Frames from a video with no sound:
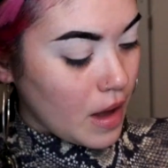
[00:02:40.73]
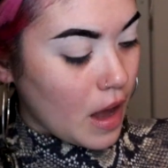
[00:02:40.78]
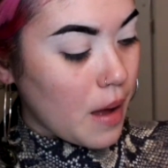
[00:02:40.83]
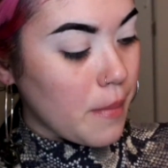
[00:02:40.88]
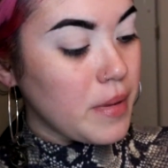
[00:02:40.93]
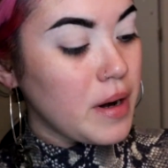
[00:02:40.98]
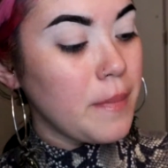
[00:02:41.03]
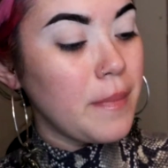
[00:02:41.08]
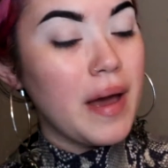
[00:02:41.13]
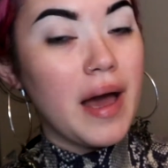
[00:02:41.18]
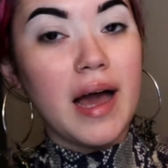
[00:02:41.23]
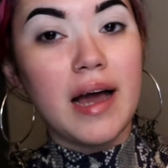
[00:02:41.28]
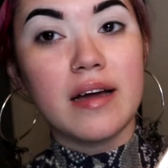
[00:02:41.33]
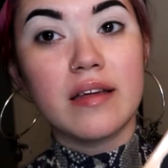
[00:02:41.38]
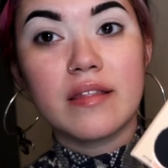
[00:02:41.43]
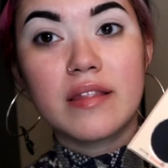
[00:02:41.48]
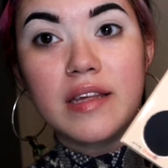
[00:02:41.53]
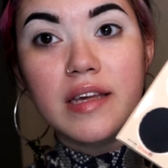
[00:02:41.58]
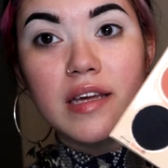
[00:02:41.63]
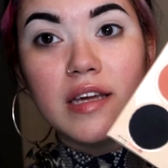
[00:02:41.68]
I'm going to
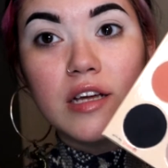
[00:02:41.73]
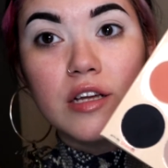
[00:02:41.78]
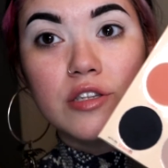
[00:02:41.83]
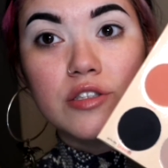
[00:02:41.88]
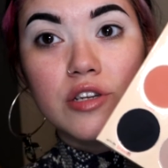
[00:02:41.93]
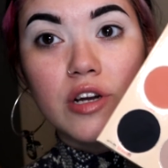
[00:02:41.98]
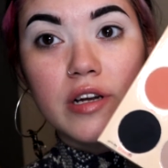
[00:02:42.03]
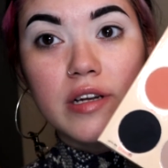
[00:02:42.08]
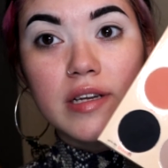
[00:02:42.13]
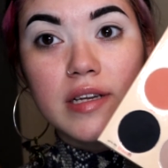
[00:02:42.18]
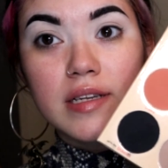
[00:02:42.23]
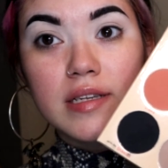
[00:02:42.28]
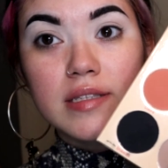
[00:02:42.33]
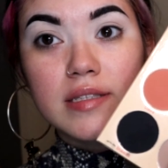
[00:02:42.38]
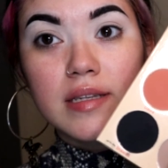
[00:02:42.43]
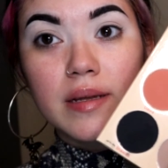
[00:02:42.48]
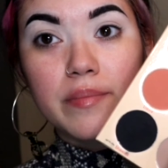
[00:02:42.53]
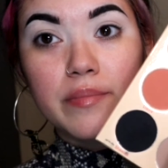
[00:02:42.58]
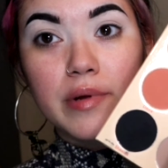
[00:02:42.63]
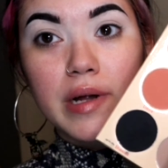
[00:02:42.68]
pack the
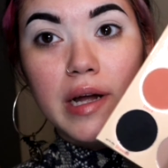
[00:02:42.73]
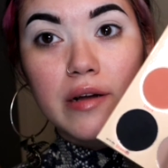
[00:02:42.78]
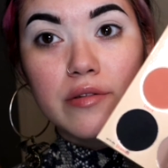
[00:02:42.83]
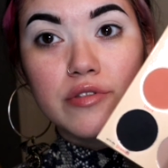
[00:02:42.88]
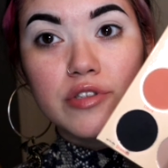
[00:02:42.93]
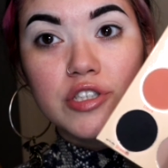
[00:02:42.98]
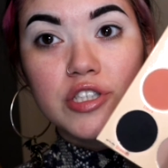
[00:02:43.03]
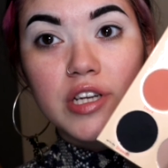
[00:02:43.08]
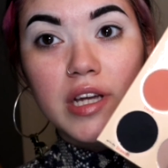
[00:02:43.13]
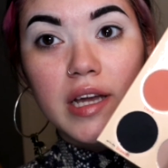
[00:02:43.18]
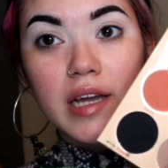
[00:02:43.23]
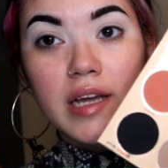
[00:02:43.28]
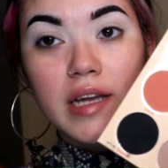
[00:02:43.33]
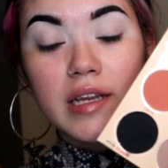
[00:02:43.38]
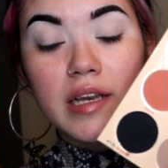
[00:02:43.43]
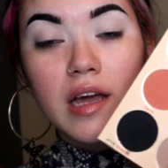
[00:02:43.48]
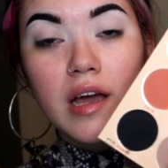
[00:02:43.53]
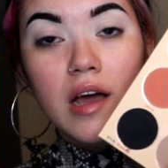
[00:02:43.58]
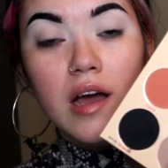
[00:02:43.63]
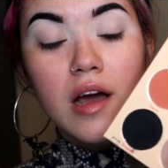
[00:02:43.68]
darkest brown shade